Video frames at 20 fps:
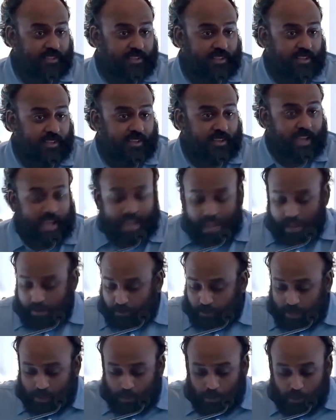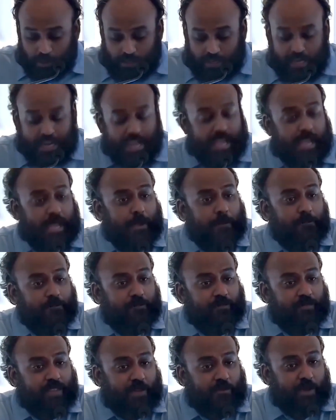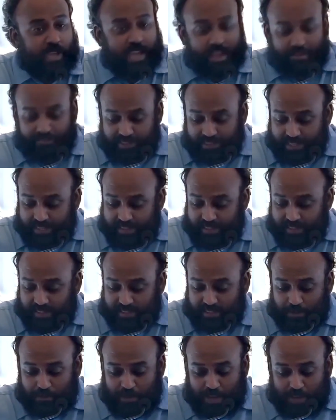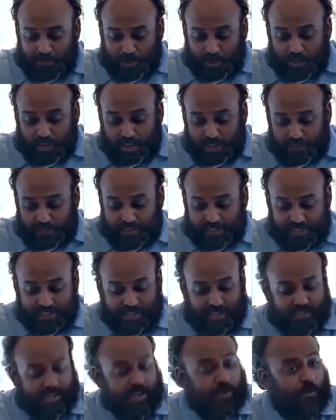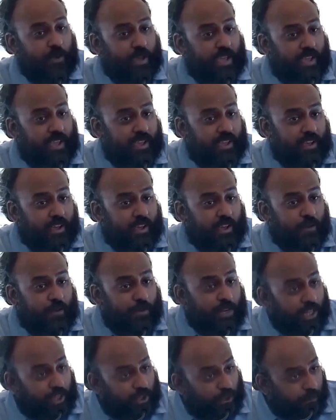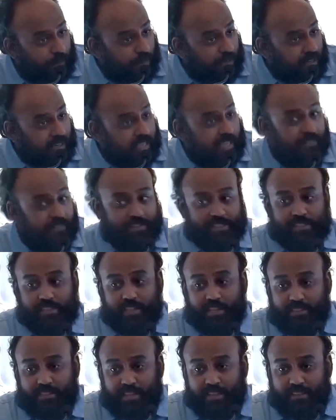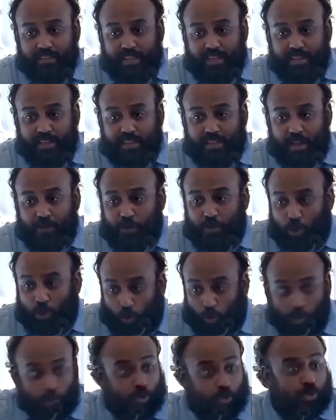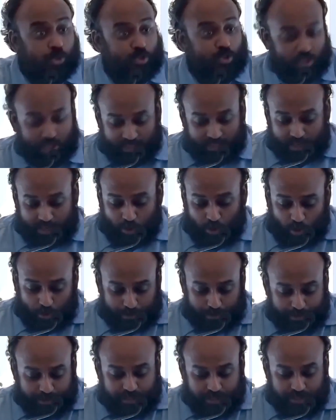And we will claim that we have a thesis, that we have to live a certain way, we need to believe in certain thing, and we hold to certain hopes.